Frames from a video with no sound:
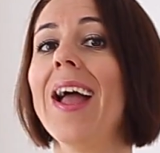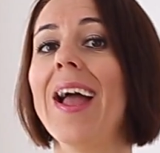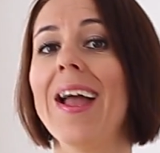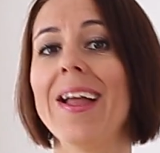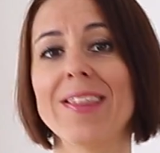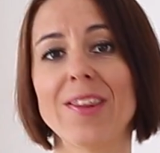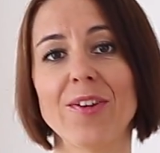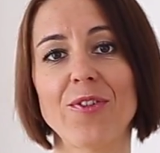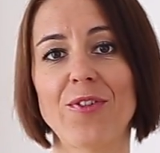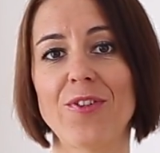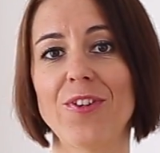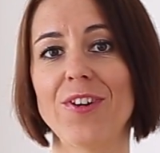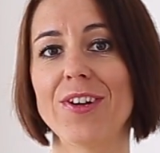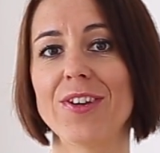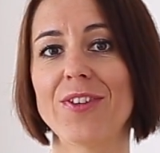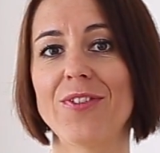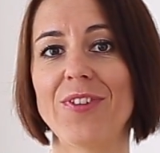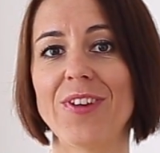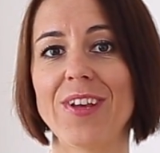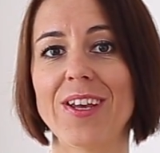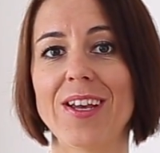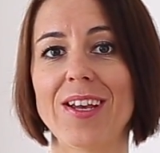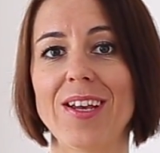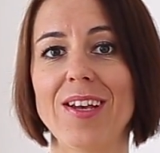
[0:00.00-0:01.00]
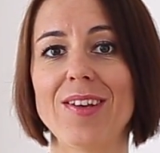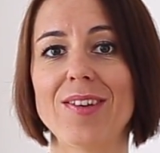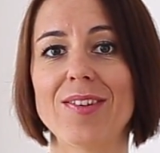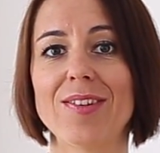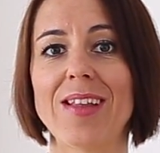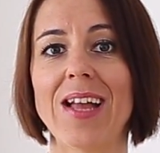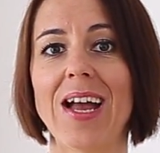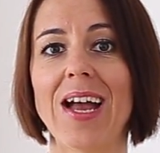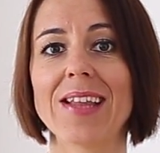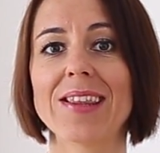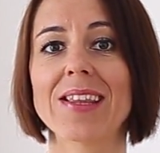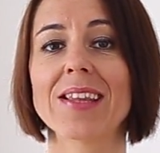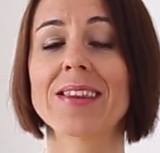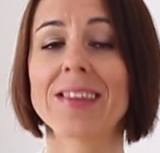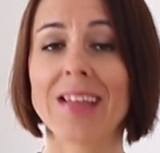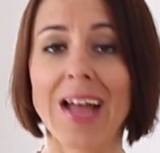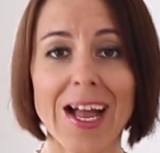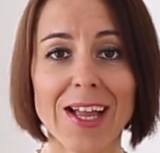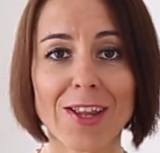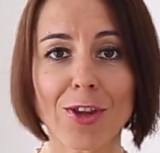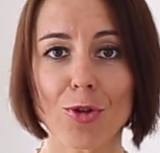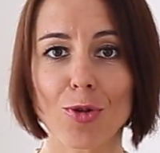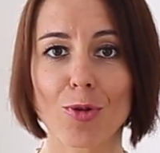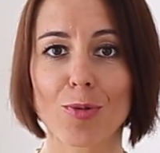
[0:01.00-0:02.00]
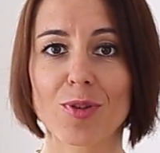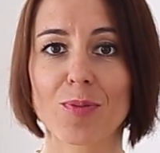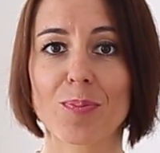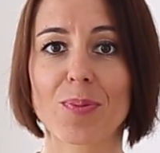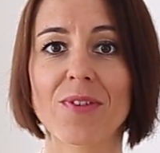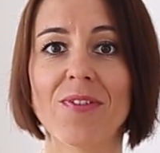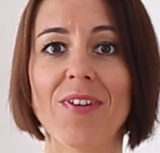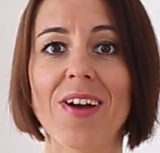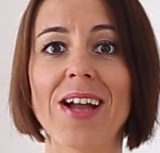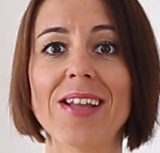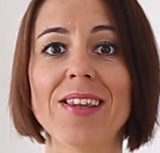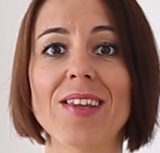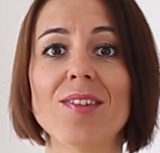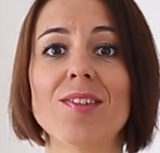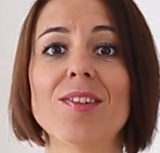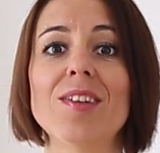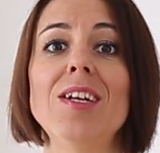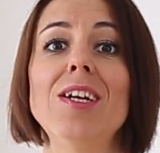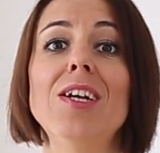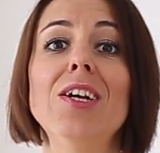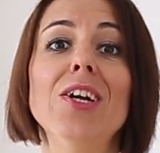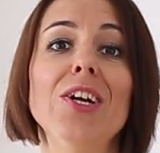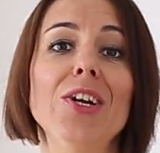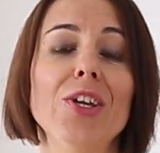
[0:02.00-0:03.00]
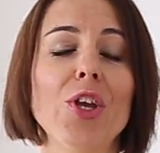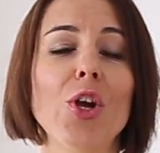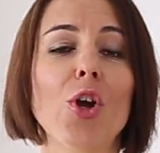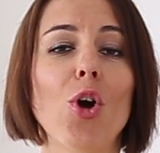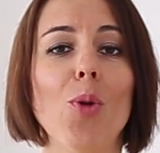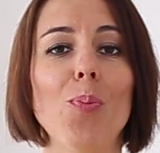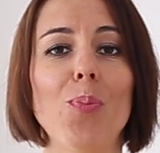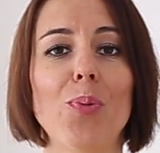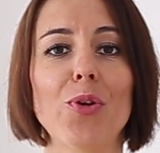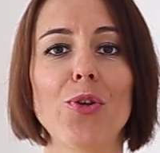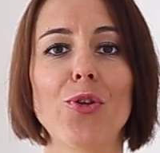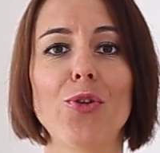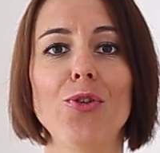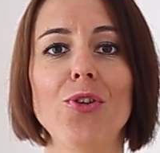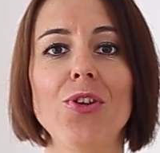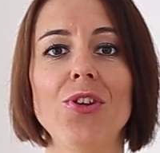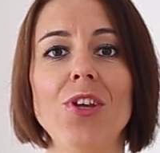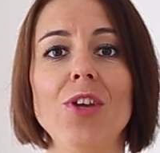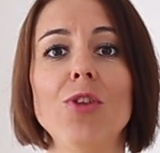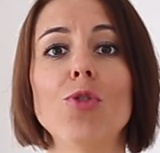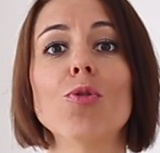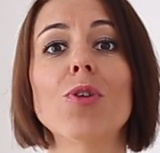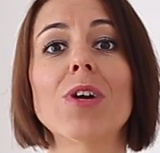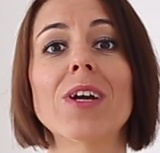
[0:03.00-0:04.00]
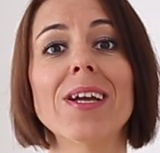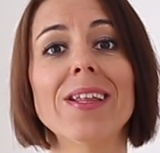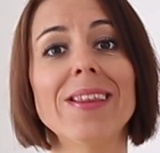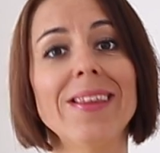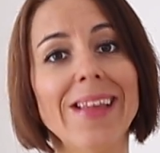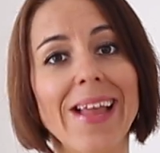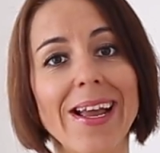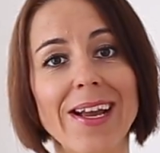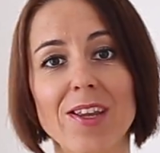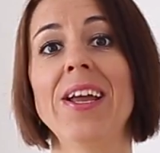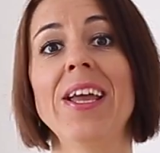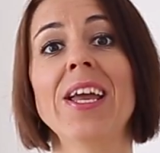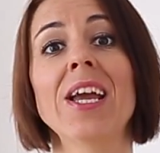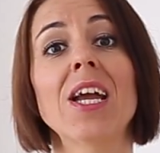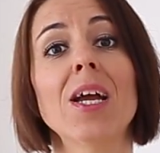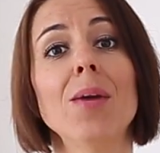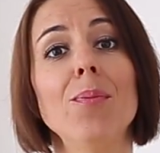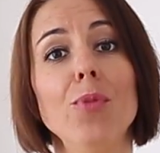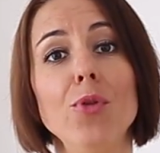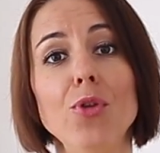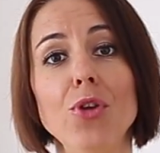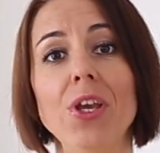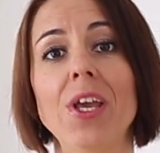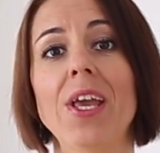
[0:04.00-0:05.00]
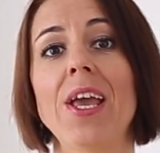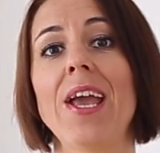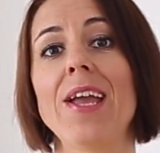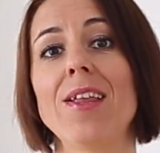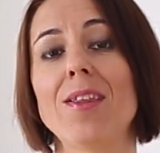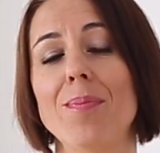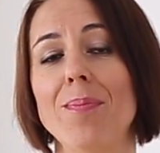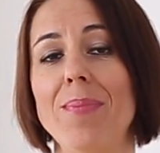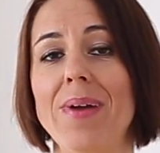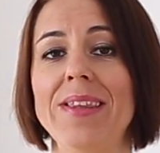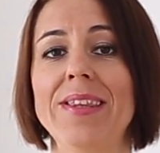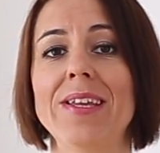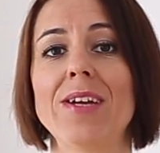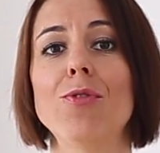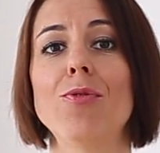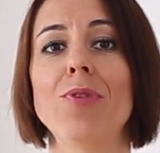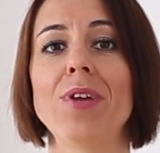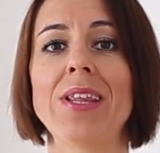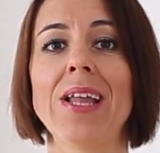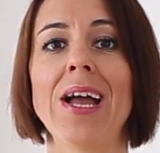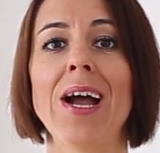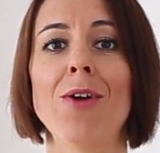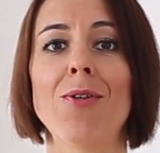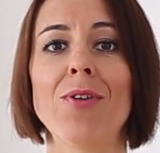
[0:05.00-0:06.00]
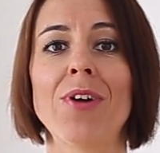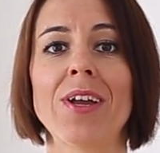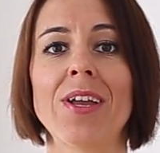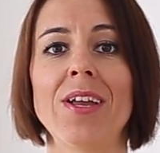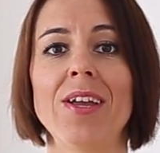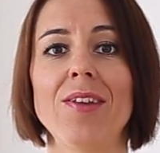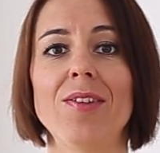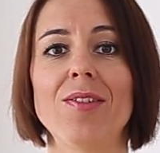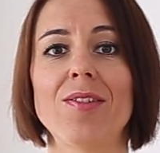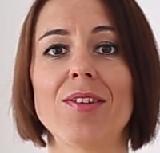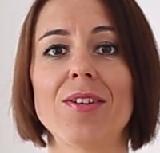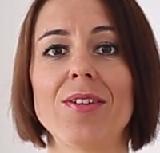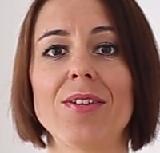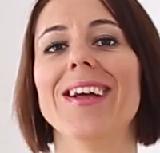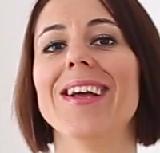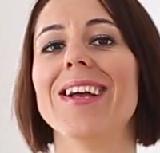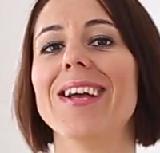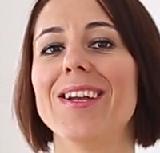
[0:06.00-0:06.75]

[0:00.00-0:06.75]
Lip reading: And the third thing is that tantrums provide us a learning opportunity to connect and communicate better with our kids.